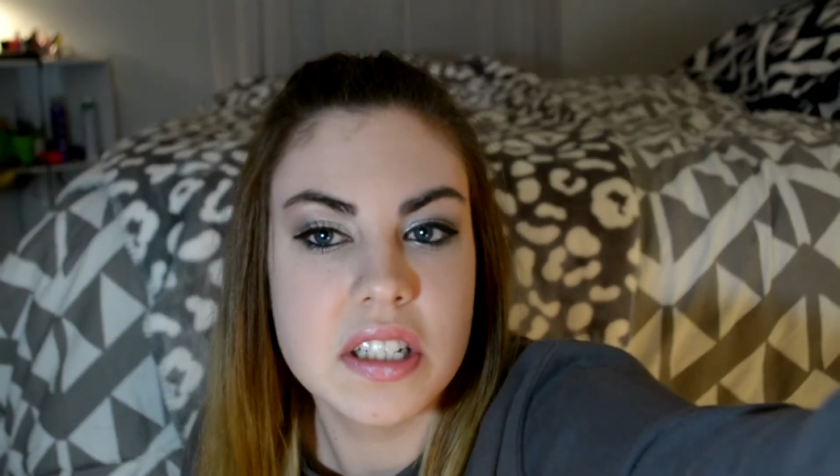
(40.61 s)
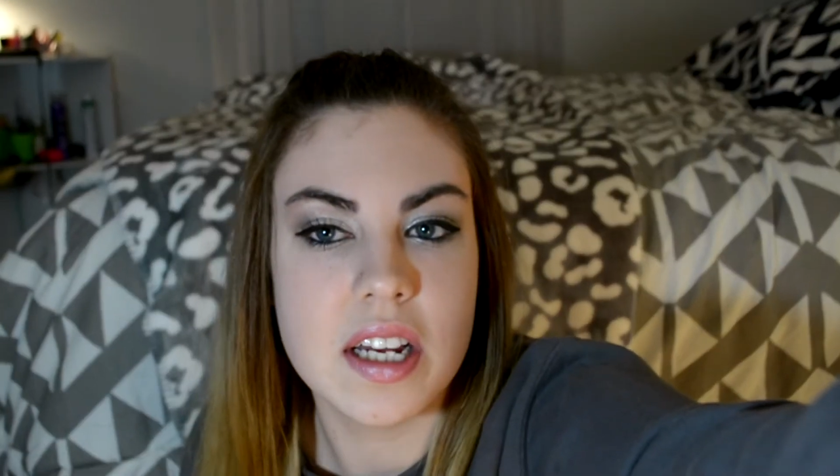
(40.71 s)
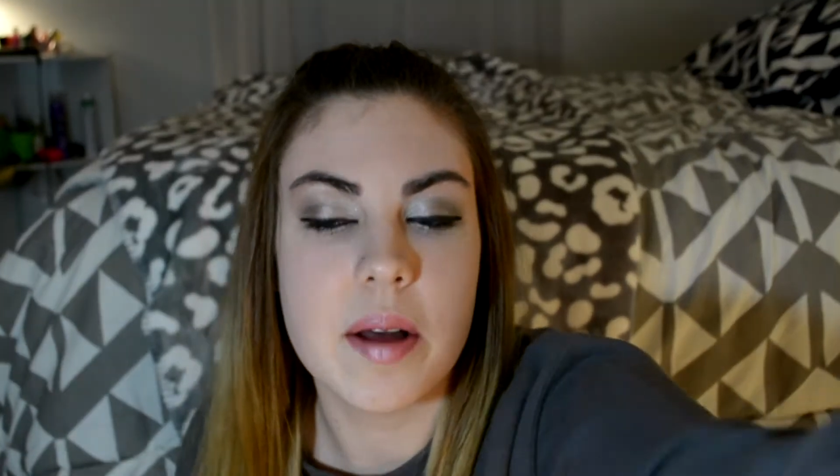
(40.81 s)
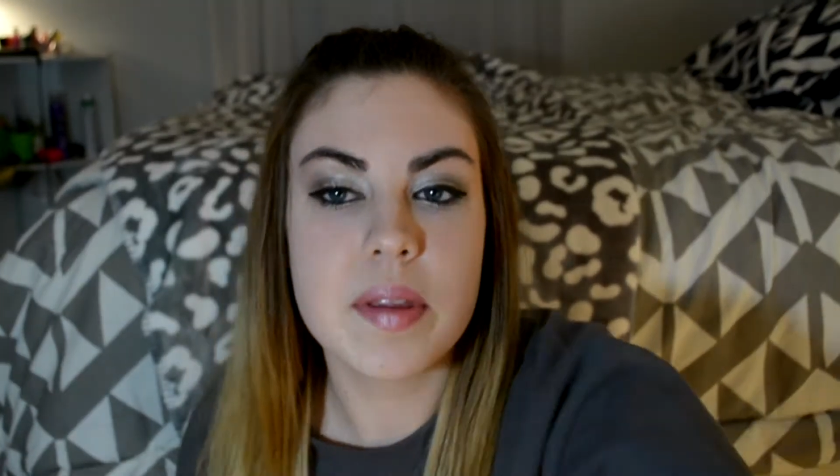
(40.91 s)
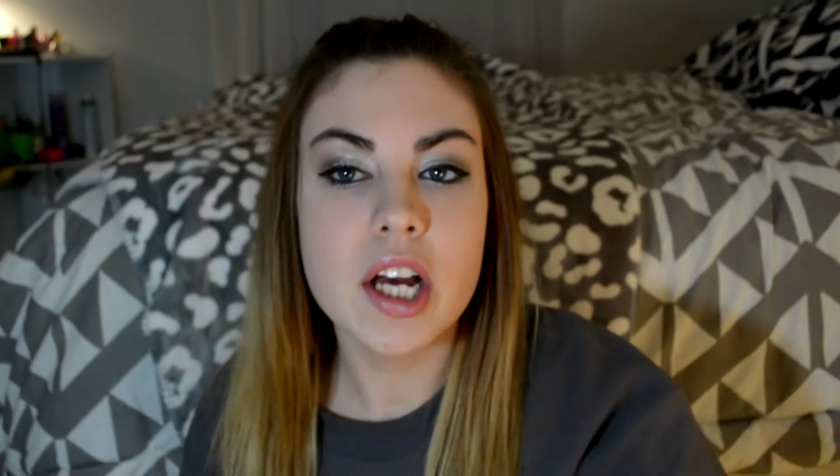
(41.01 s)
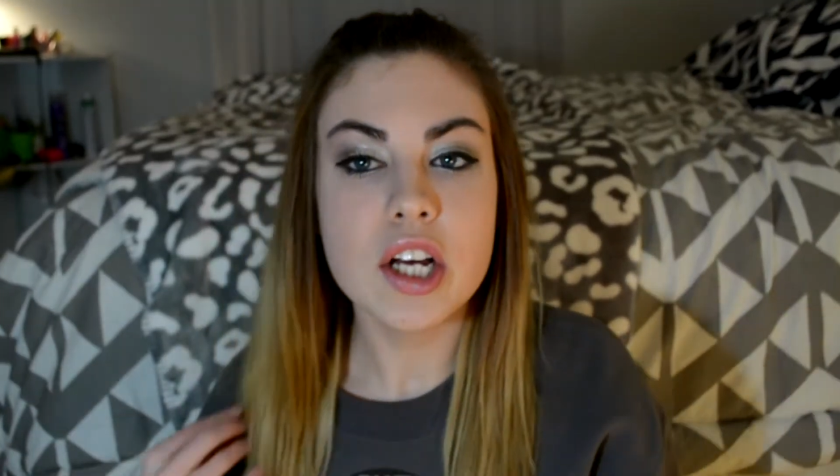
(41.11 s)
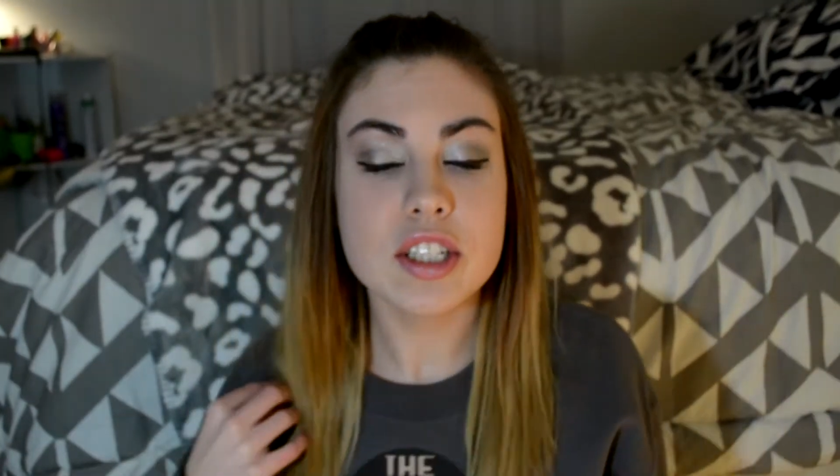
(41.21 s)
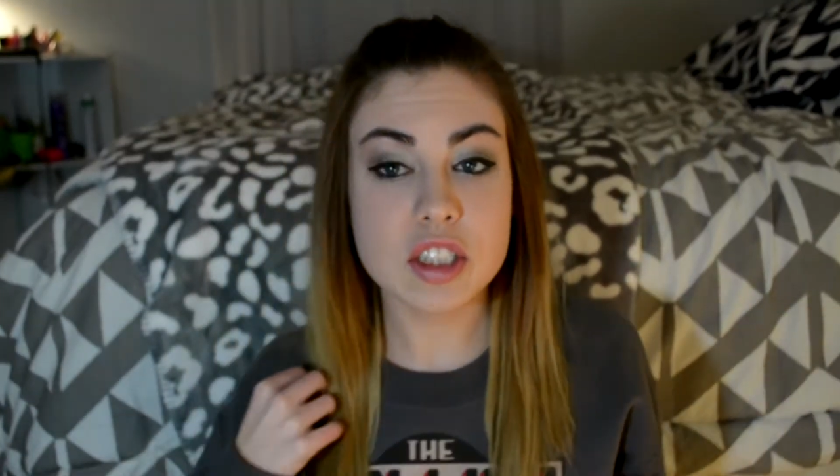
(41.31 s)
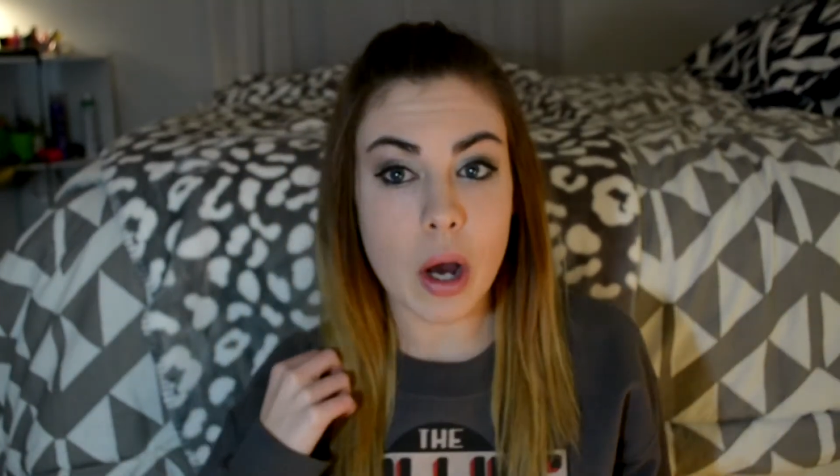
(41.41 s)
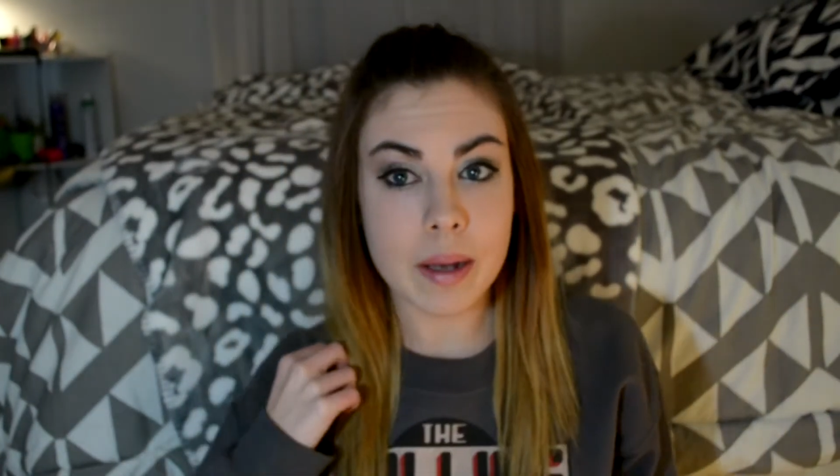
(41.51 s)
Yeah.
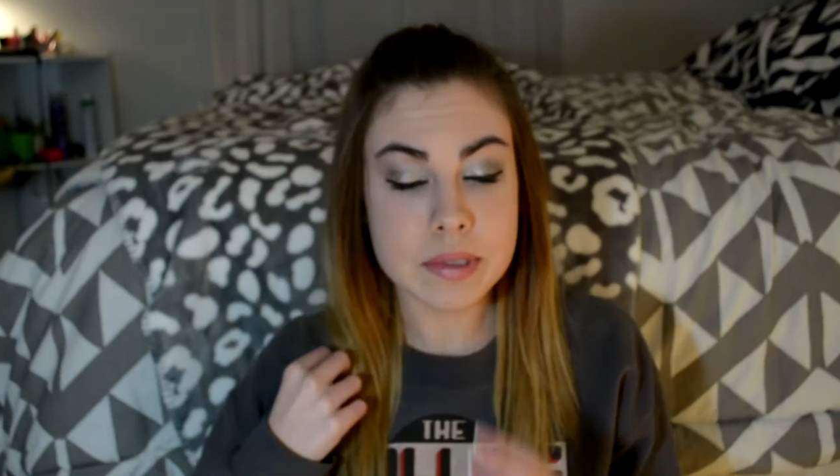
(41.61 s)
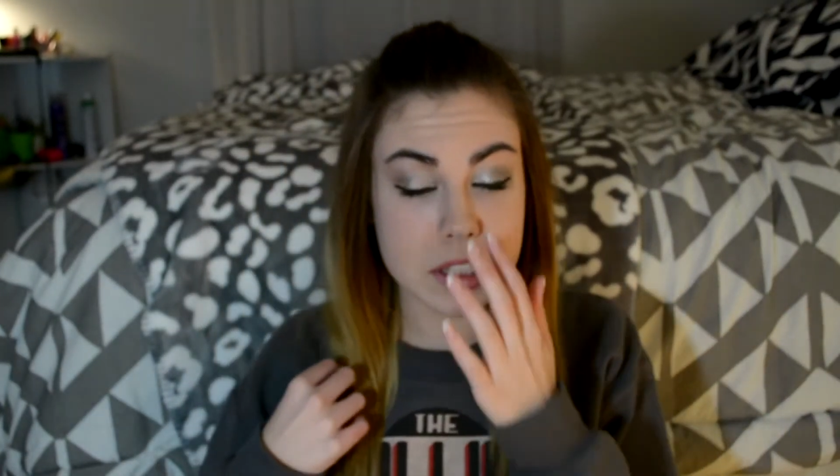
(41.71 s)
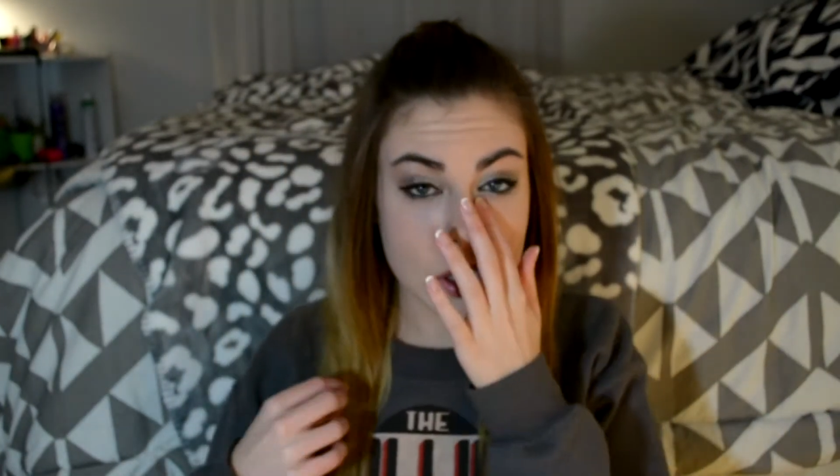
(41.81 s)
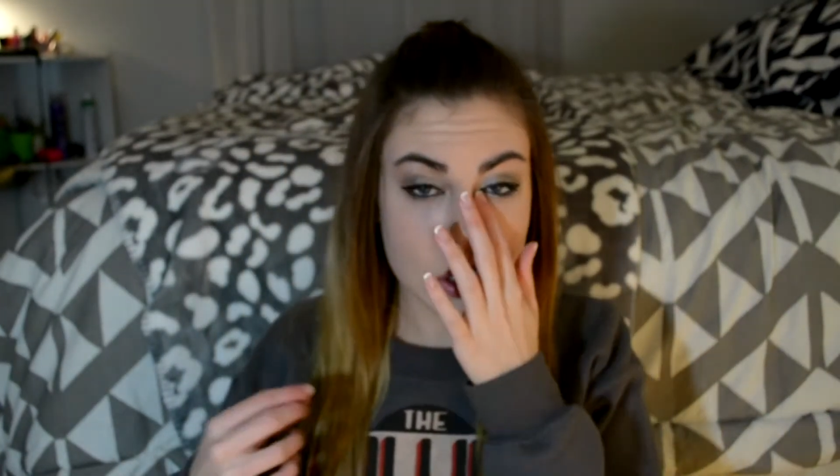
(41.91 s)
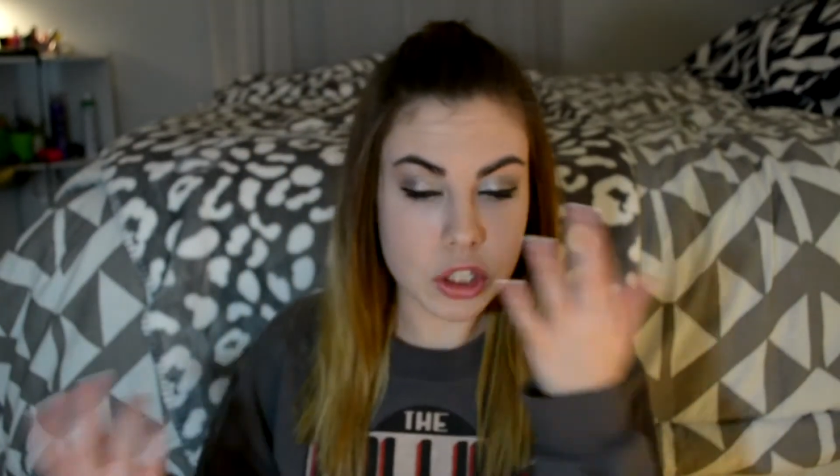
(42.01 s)
So I'm still